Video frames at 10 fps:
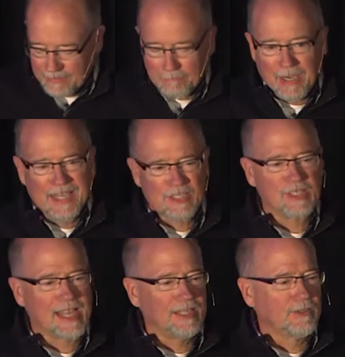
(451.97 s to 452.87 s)
My
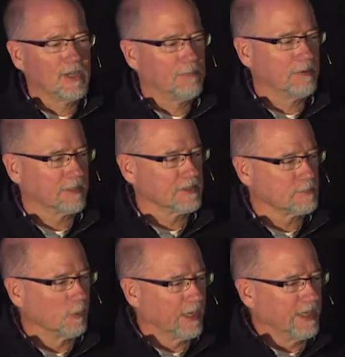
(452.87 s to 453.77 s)
assigned topic this
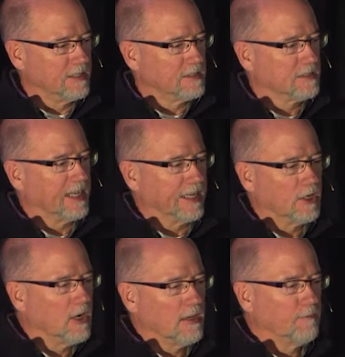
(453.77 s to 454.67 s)
morning is, can
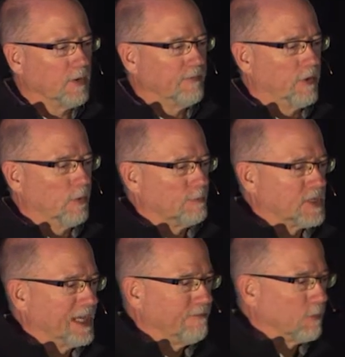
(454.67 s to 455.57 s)
Convoy of Hope save the